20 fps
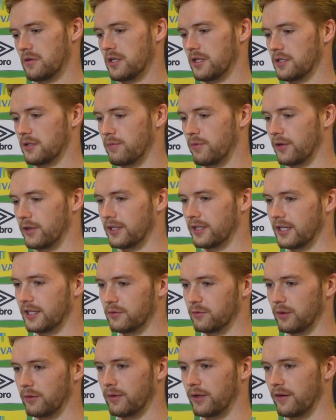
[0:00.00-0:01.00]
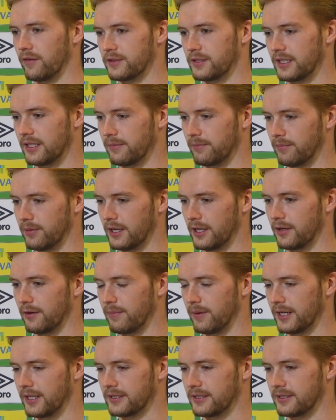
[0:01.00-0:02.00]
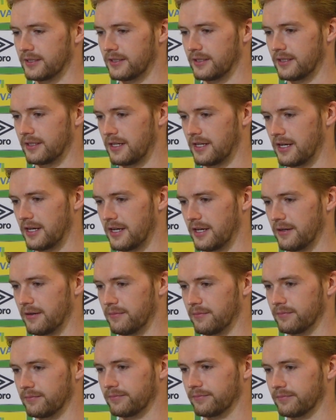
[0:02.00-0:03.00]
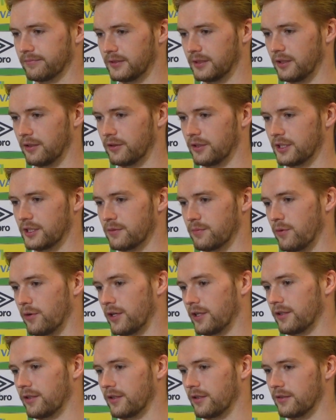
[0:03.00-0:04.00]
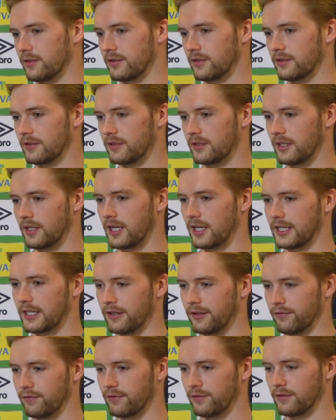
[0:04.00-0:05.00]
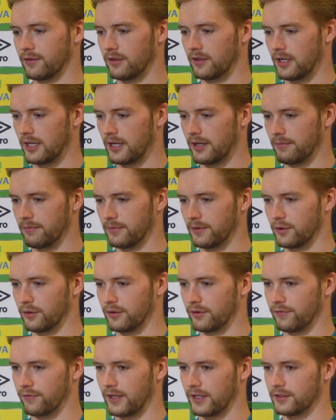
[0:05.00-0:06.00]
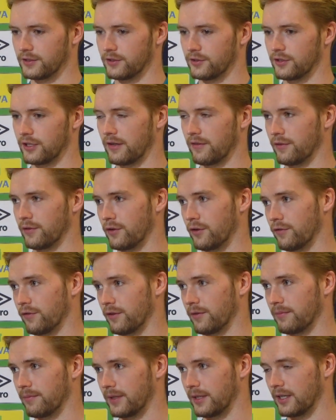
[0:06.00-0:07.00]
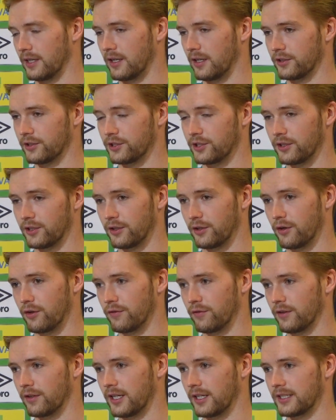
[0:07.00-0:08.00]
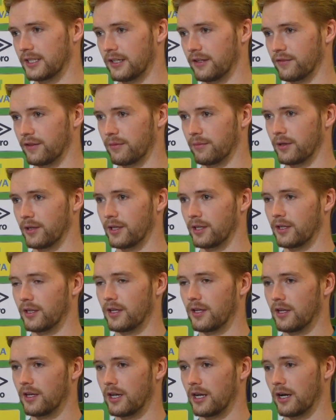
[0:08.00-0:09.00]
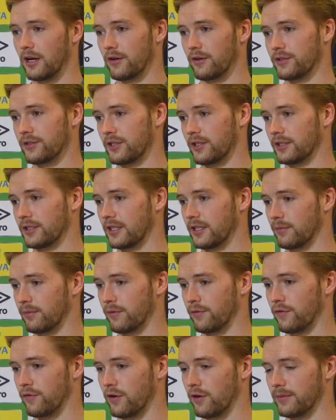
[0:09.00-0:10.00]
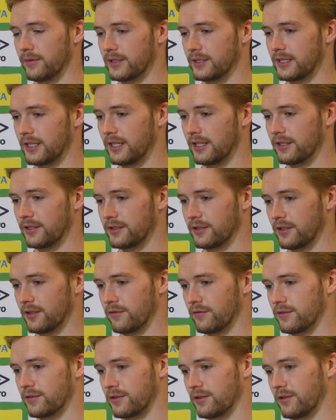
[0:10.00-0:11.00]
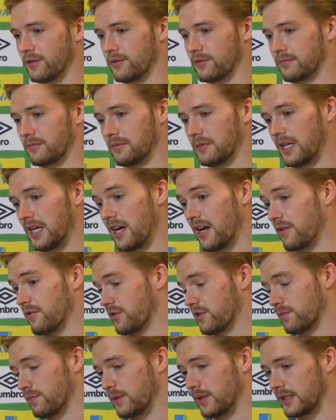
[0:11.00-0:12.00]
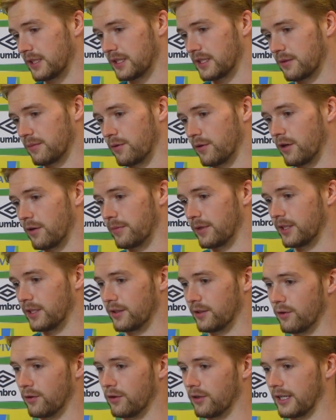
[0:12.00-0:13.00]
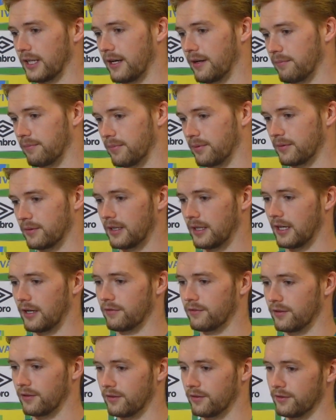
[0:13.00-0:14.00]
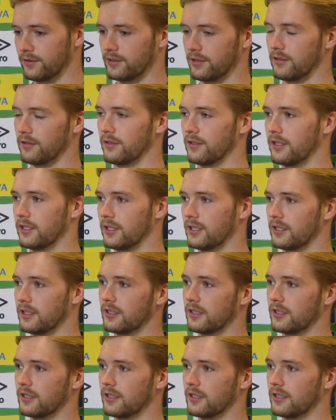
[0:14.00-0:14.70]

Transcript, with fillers: disappointed not to win. We obviously didn't play our best. Um, you know, disappointed to not give um, you know the fans who travelled over had a long journey over not to give them a, a result and a performance they deserved. So yeah, it was a big disappointment of the whole camp after the result, really.